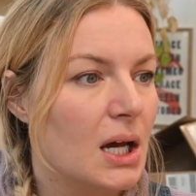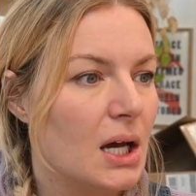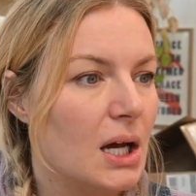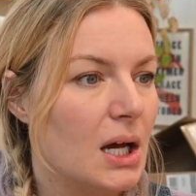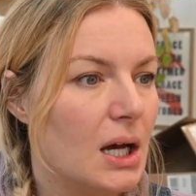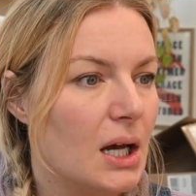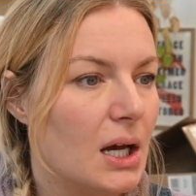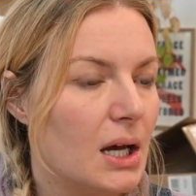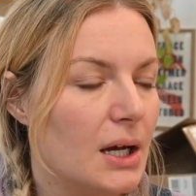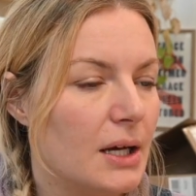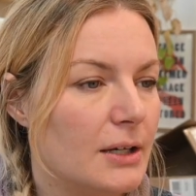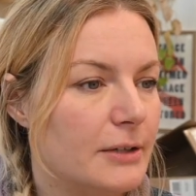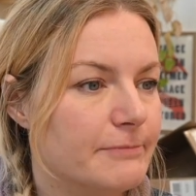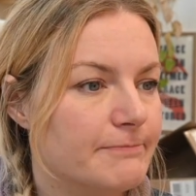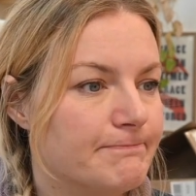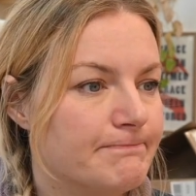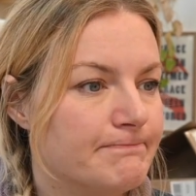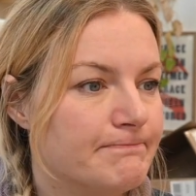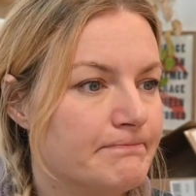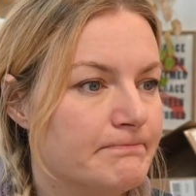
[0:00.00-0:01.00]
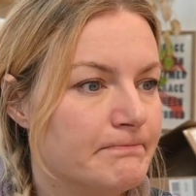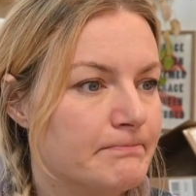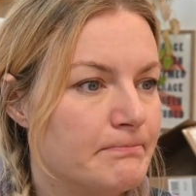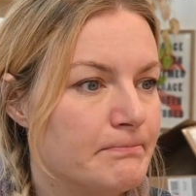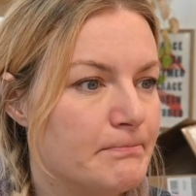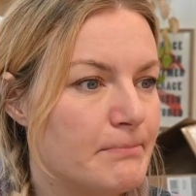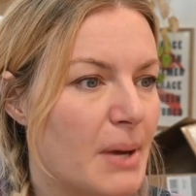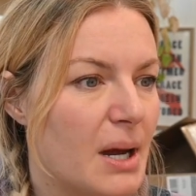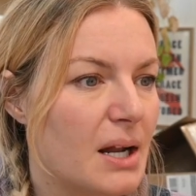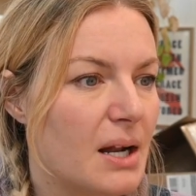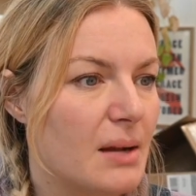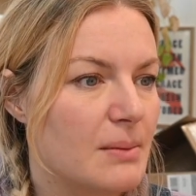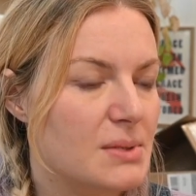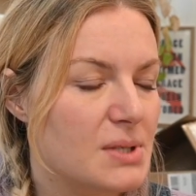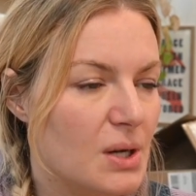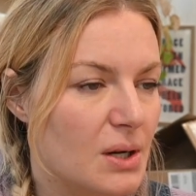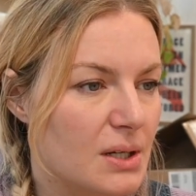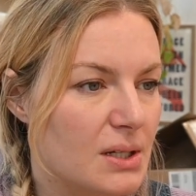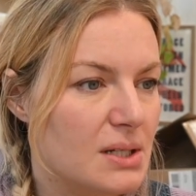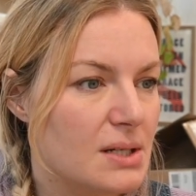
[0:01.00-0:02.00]
but I'm
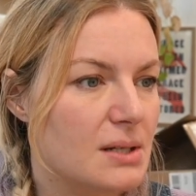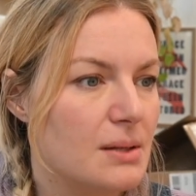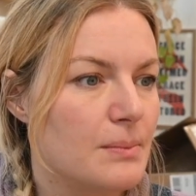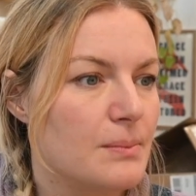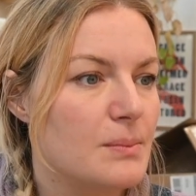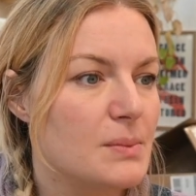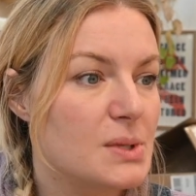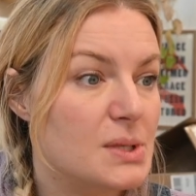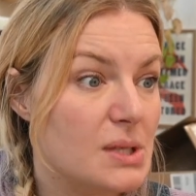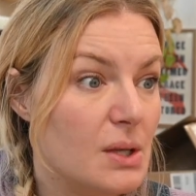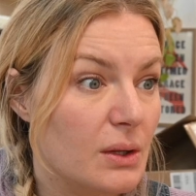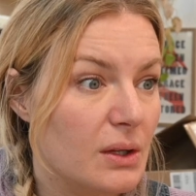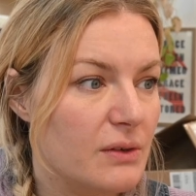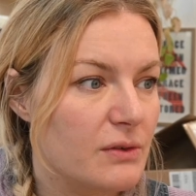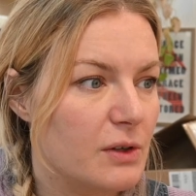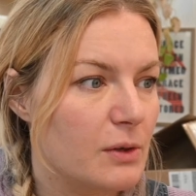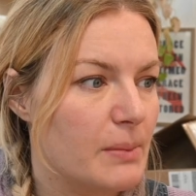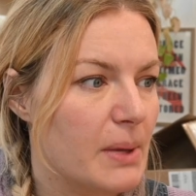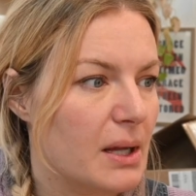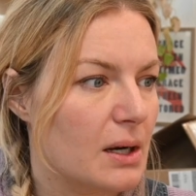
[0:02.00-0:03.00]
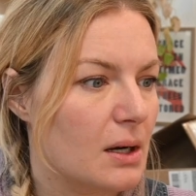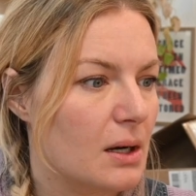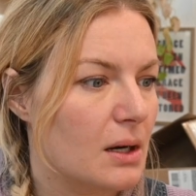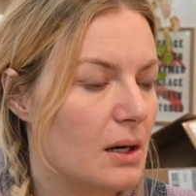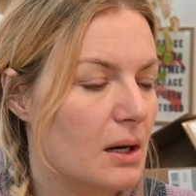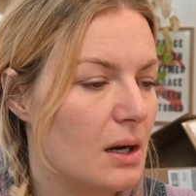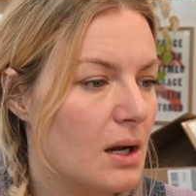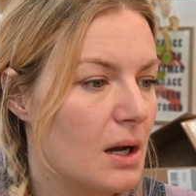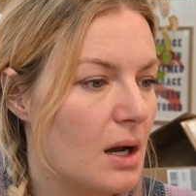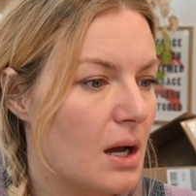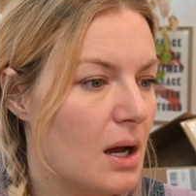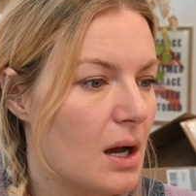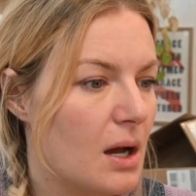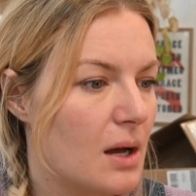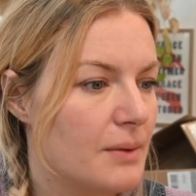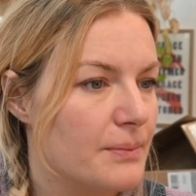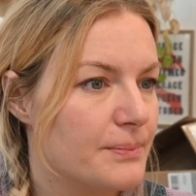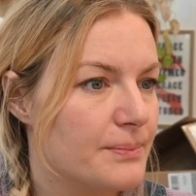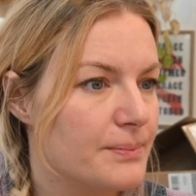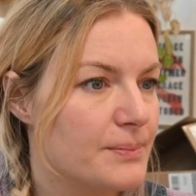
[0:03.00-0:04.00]
starting to slowly feel better.
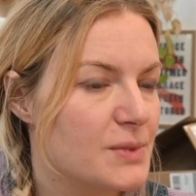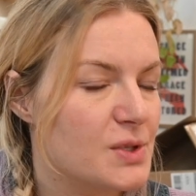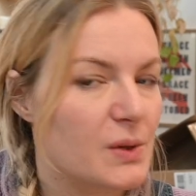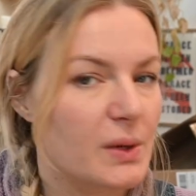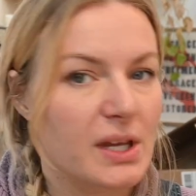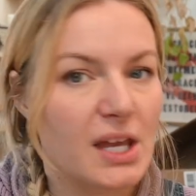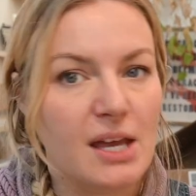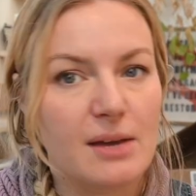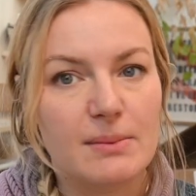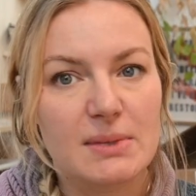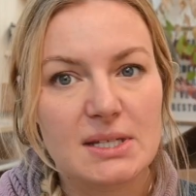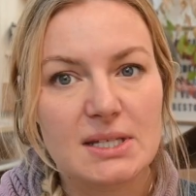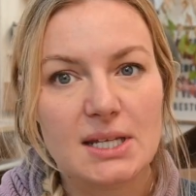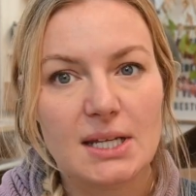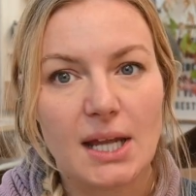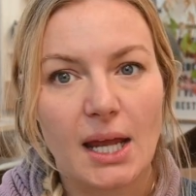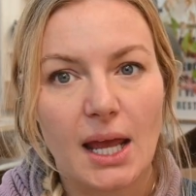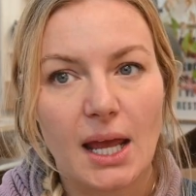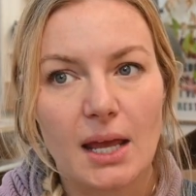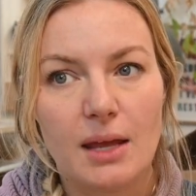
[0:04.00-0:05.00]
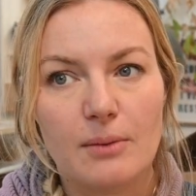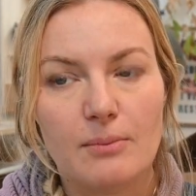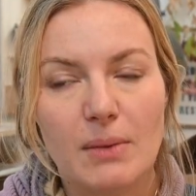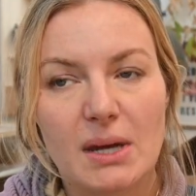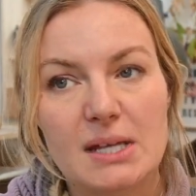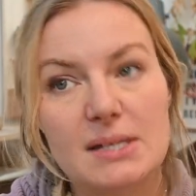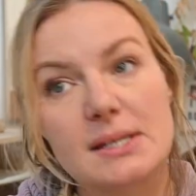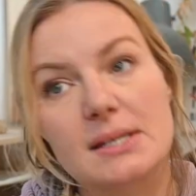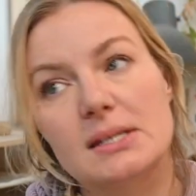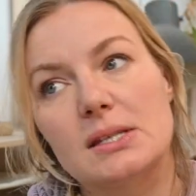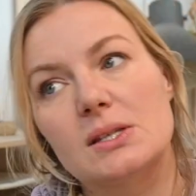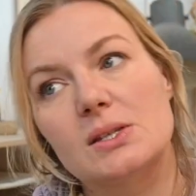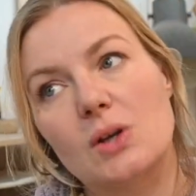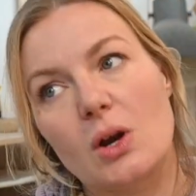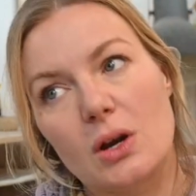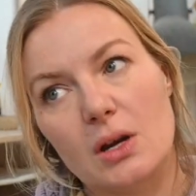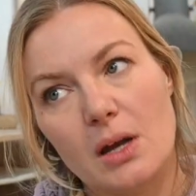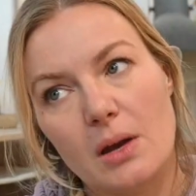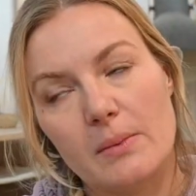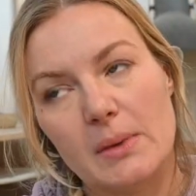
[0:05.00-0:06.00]
So I came in today. My assistants
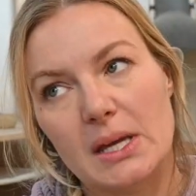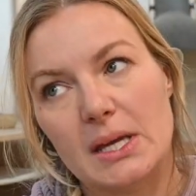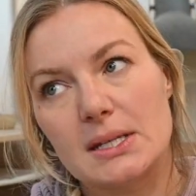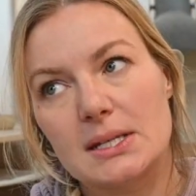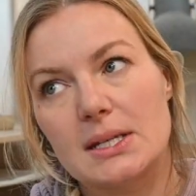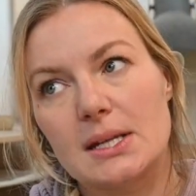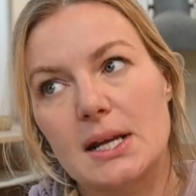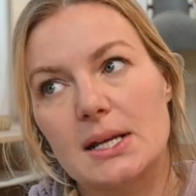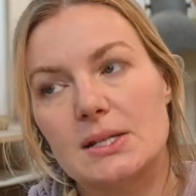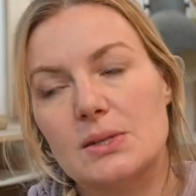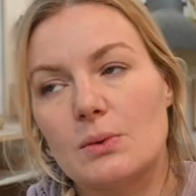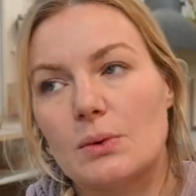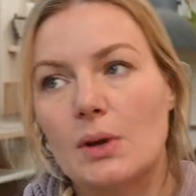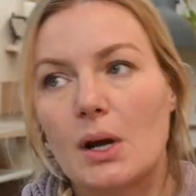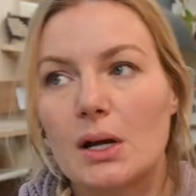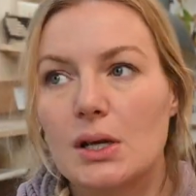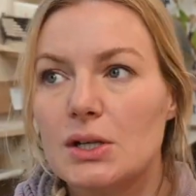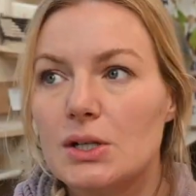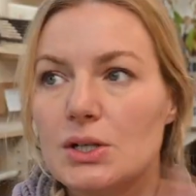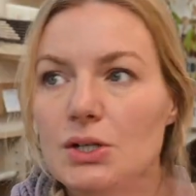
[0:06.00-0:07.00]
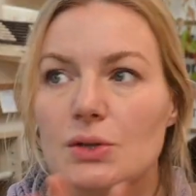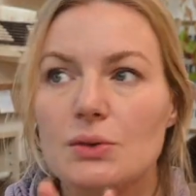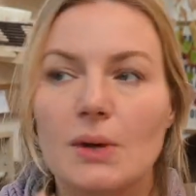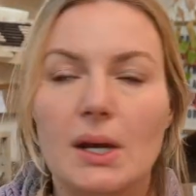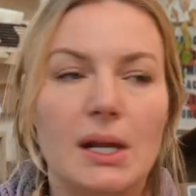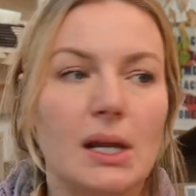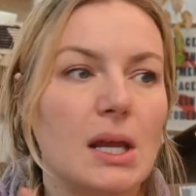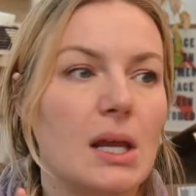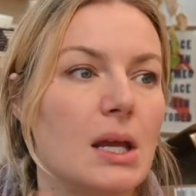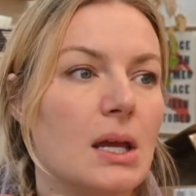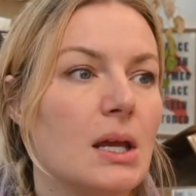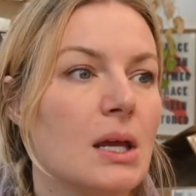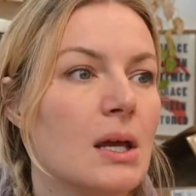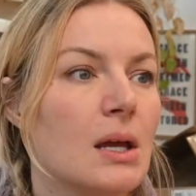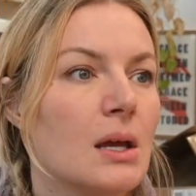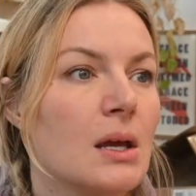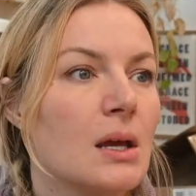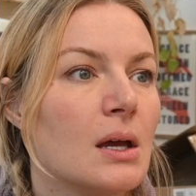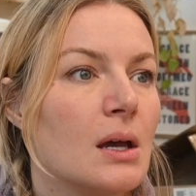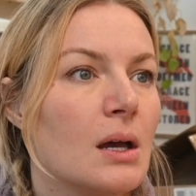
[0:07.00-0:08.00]
aren't coming in today, so we're not going to do any
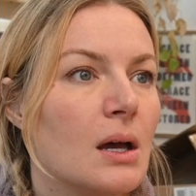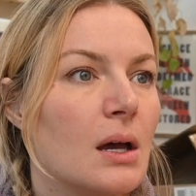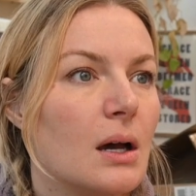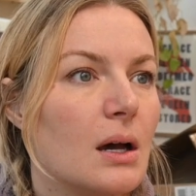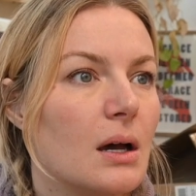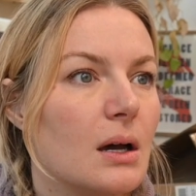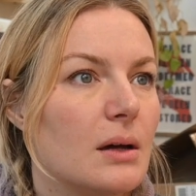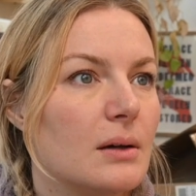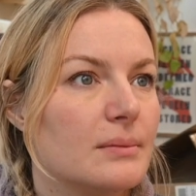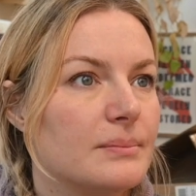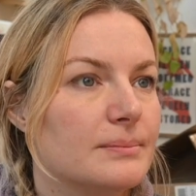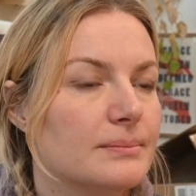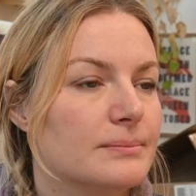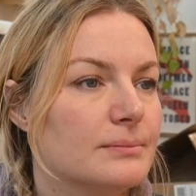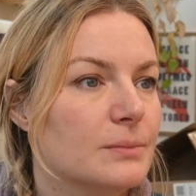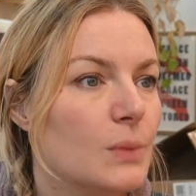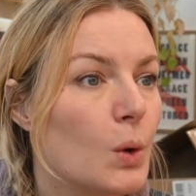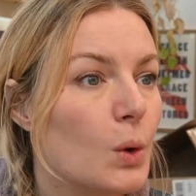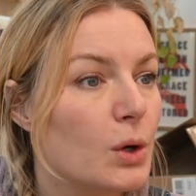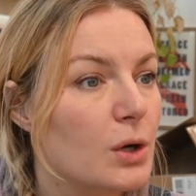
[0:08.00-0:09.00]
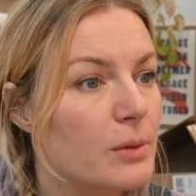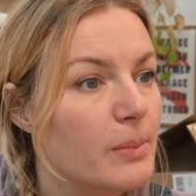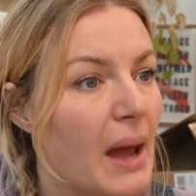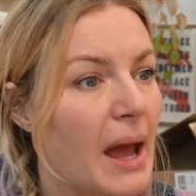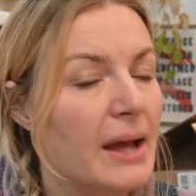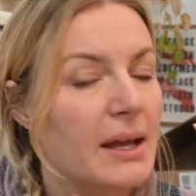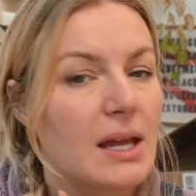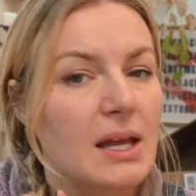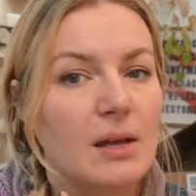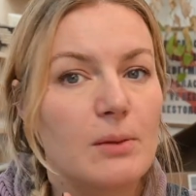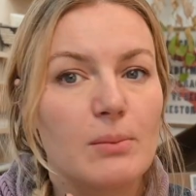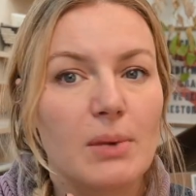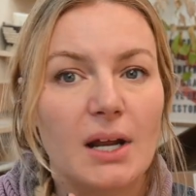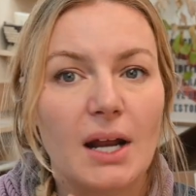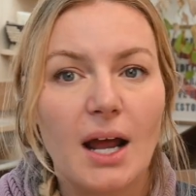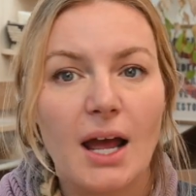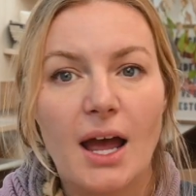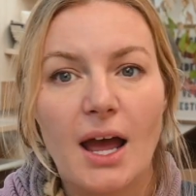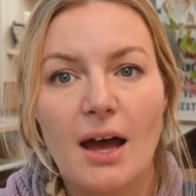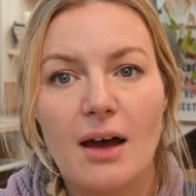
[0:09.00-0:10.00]
order packing, but
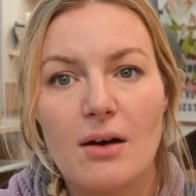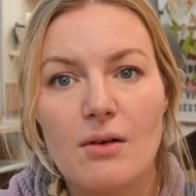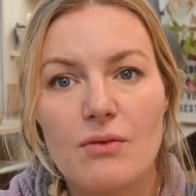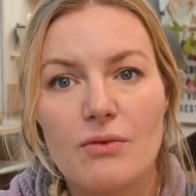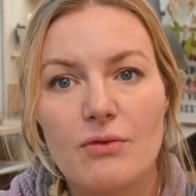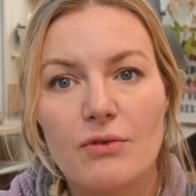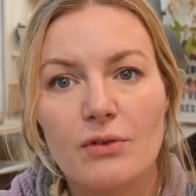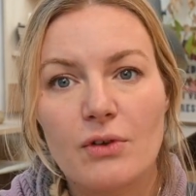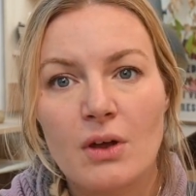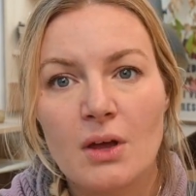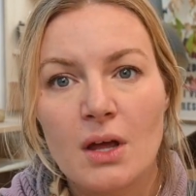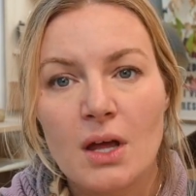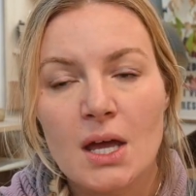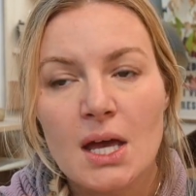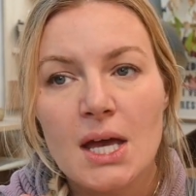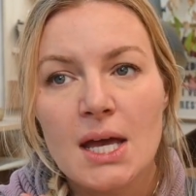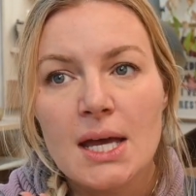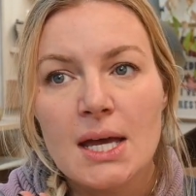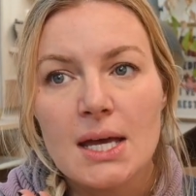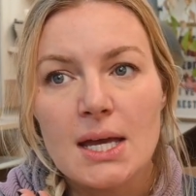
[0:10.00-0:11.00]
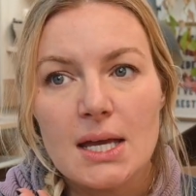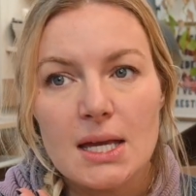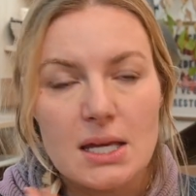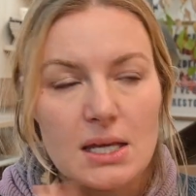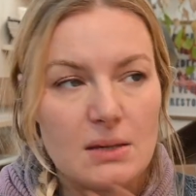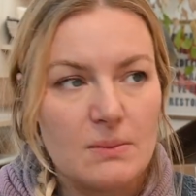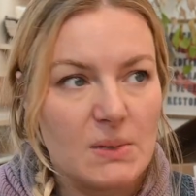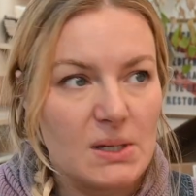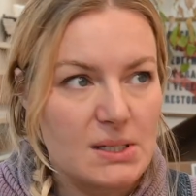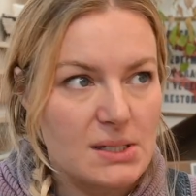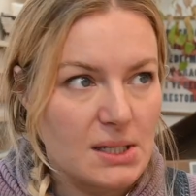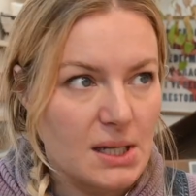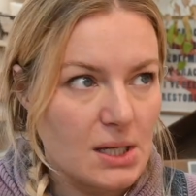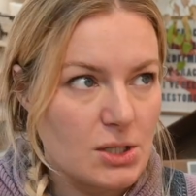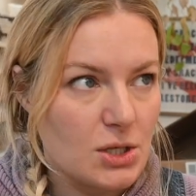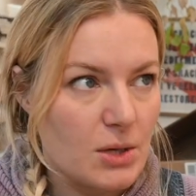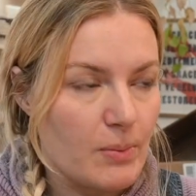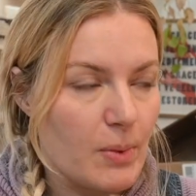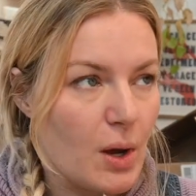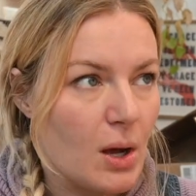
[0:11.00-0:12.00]
I have emails to
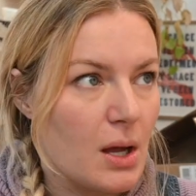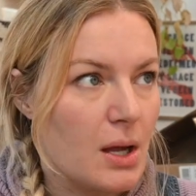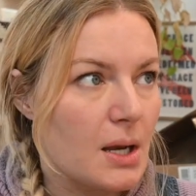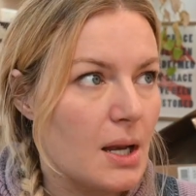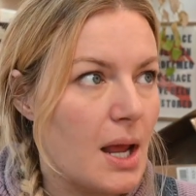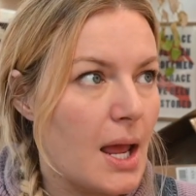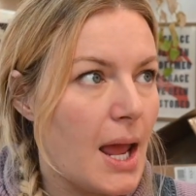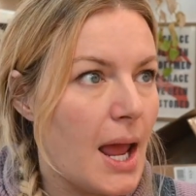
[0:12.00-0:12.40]
catch up on